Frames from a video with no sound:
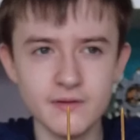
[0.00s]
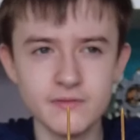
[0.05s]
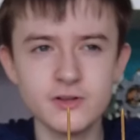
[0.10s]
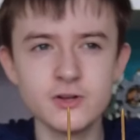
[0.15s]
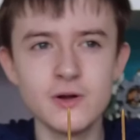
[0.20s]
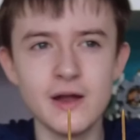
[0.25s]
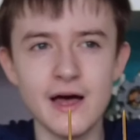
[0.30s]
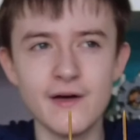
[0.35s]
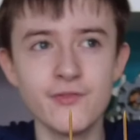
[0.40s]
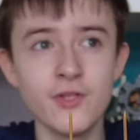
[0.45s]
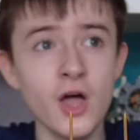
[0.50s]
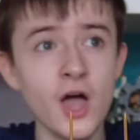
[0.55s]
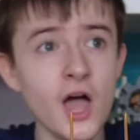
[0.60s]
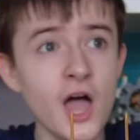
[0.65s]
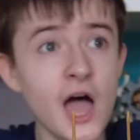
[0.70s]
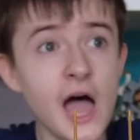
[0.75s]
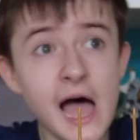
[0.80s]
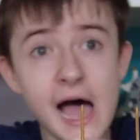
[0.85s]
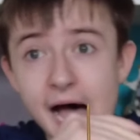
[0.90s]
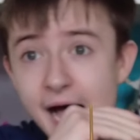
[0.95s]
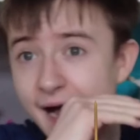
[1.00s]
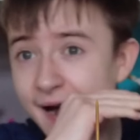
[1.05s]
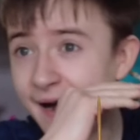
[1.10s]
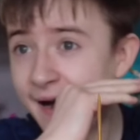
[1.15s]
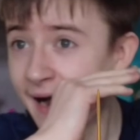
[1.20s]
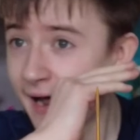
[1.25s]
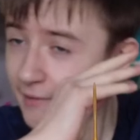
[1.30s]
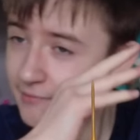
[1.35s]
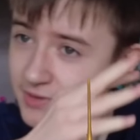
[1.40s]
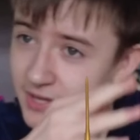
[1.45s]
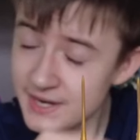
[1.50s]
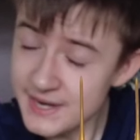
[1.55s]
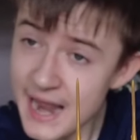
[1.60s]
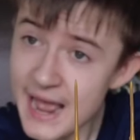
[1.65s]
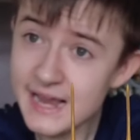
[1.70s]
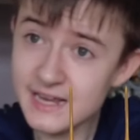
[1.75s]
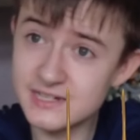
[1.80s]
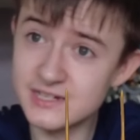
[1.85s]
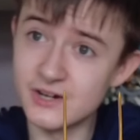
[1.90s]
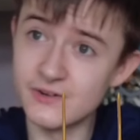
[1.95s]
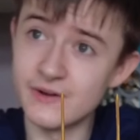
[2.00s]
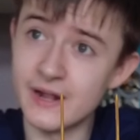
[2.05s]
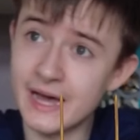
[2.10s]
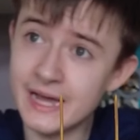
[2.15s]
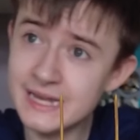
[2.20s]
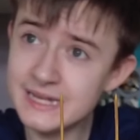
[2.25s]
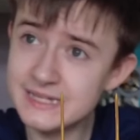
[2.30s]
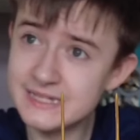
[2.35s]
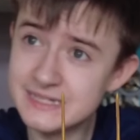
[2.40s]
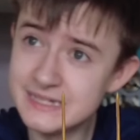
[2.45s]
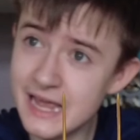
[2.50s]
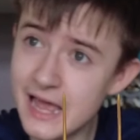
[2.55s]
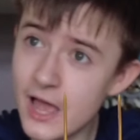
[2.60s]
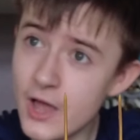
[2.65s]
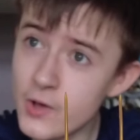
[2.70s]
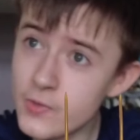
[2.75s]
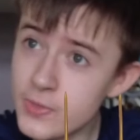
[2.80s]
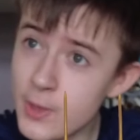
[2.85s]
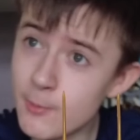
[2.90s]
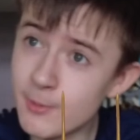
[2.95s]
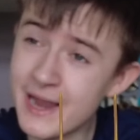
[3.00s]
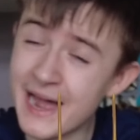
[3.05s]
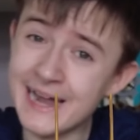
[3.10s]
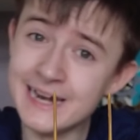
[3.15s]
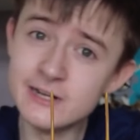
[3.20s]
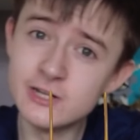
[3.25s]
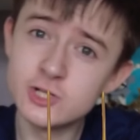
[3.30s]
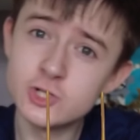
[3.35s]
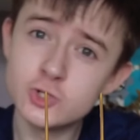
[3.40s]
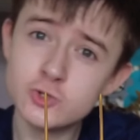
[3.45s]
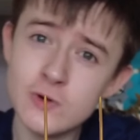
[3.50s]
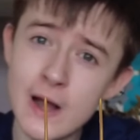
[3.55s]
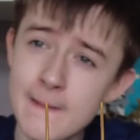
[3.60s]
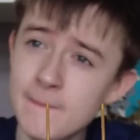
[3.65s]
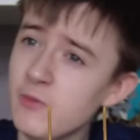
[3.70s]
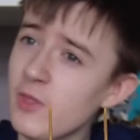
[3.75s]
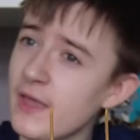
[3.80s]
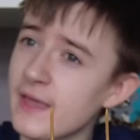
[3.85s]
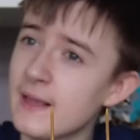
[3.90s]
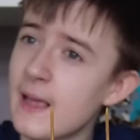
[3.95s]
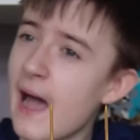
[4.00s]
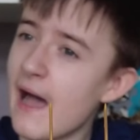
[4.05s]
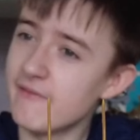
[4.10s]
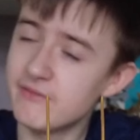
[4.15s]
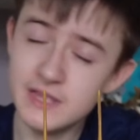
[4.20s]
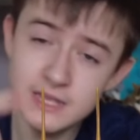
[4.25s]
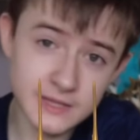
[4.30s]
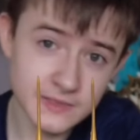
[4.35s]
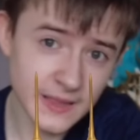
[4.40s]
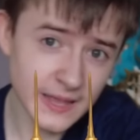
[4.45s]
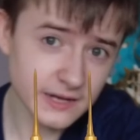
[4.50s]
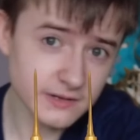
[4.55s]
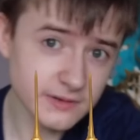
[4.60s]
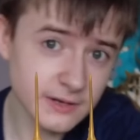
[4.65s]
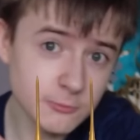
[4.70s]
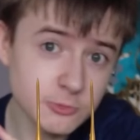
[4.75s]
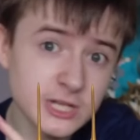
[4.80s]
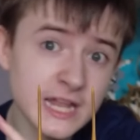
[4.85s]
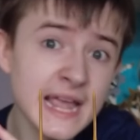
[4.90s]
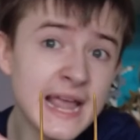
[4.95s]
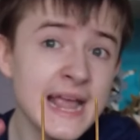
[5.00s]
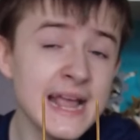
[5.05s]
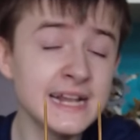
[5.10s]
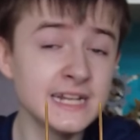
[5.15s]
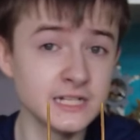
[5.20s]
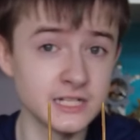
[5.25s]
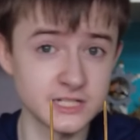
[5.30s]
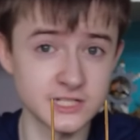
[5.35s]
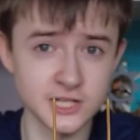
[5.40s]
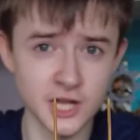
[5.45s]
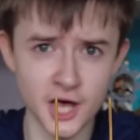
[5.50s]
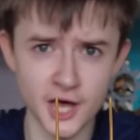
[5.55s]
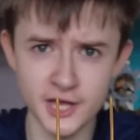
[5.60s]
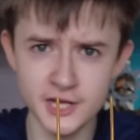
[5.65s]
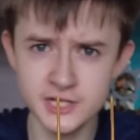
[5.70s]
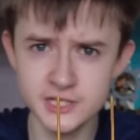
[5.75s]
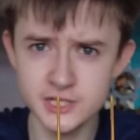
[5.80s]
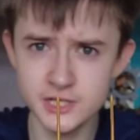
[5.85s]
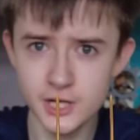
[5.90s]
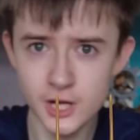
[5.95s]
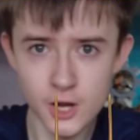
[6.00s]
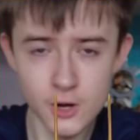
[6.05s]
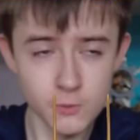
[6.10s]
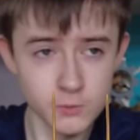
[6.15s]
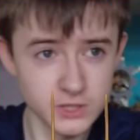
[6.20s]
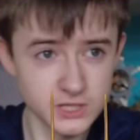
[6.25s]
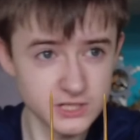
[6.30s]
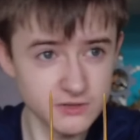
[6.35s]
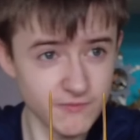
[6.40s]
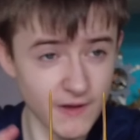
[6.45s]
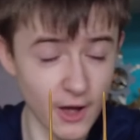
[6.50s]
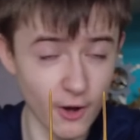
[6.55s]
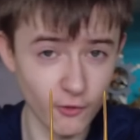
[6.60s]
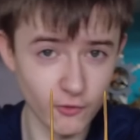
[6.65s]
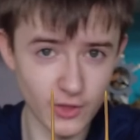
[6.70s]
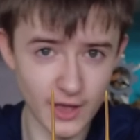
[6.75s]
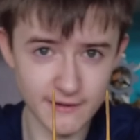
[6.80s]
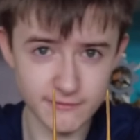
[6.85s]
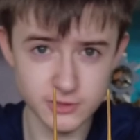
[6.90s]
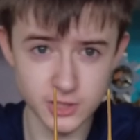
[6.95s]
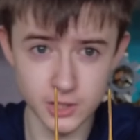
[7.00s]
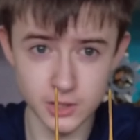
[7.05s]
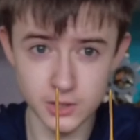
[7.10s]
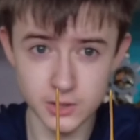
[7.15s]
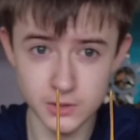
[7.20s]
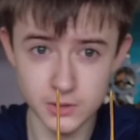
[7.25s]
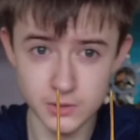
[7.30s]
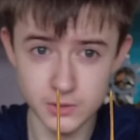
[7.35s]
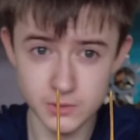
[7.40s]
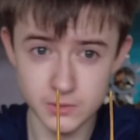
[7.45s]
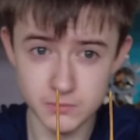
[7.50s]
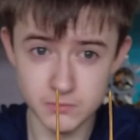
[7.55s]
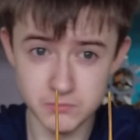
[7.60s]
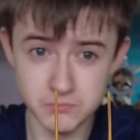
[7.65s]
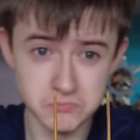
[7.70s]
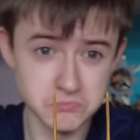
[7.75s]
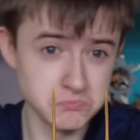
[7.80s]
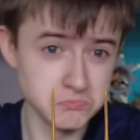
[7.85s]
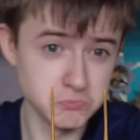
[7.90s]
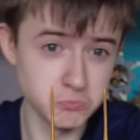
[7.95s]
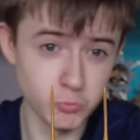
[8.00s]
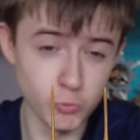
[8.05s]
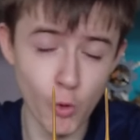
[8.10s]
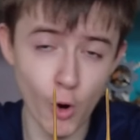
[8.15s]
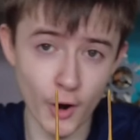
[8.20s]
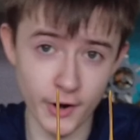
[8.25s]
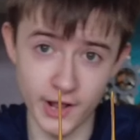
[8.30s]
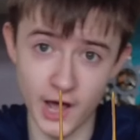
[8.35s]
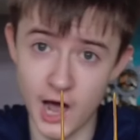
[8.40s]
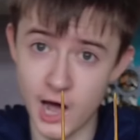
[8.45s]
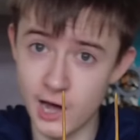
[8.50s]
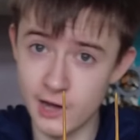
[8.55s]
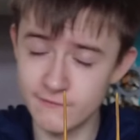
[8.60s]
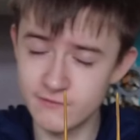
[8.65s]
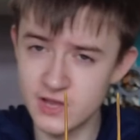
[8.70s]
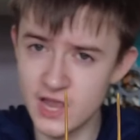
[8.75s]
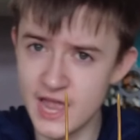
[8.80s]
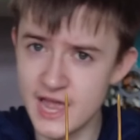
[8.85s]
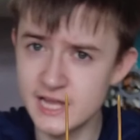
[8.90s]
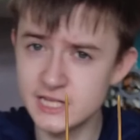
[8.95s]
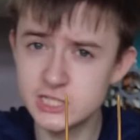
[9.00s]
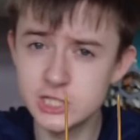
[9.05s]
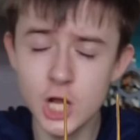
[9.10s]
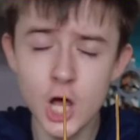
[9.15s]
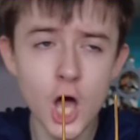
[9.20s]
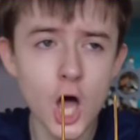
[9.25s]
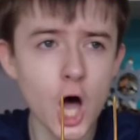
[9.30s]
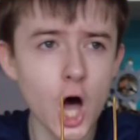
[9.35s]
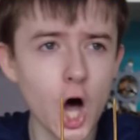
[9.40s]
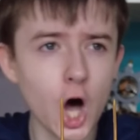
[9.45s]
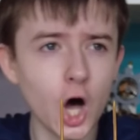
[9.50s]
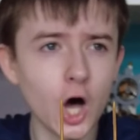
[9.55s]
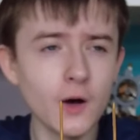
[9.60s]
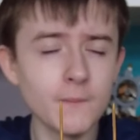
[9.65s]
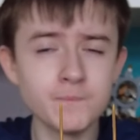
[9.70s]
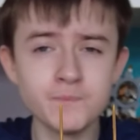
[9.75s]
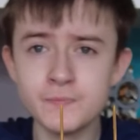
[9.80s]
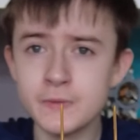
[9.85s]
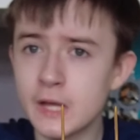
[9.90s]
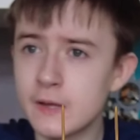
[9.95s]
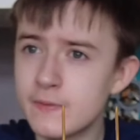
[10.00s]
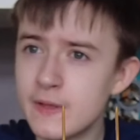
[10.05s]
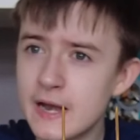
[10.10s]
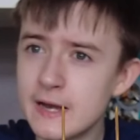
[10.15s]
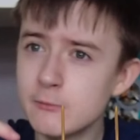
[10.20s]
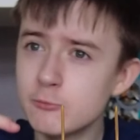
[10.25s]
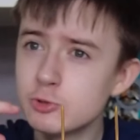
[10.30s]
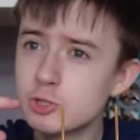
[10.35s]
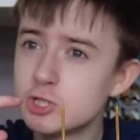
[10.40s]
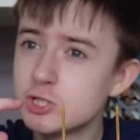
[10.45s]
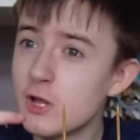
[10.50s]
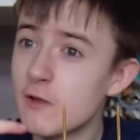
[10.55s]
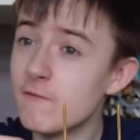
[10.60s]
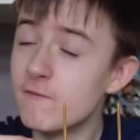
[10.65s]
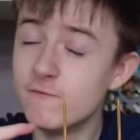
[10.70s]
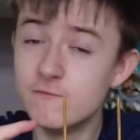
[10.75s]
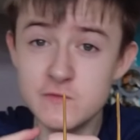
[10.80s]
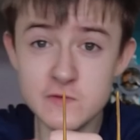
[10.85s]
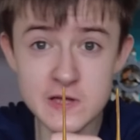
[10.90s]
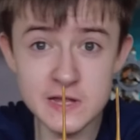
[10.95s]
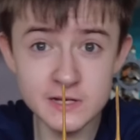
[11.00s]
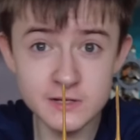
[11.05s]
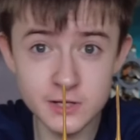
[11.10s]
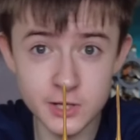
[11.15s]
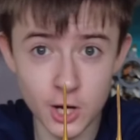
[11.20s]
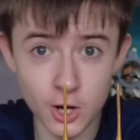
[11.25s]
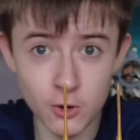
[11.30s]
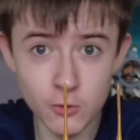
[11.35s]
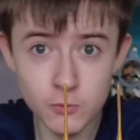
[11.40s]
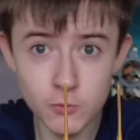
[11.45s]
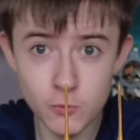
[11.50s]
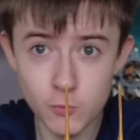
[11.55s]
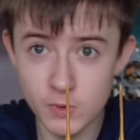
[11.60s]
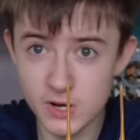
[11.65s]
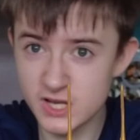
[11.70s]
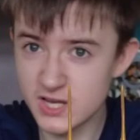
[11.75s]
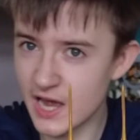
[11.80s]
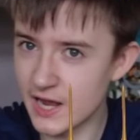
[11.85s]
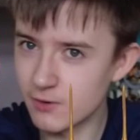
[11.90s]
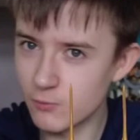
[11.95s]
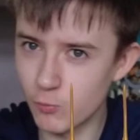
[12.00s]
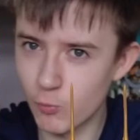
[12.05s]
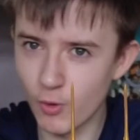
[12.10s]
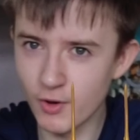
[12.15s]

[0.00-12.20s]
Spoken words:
soon after. And after Nexo Nights, they were kind of scrambling. I think the next thing was Hidden Side, which failed after 1.5 years. Then it was Video, which had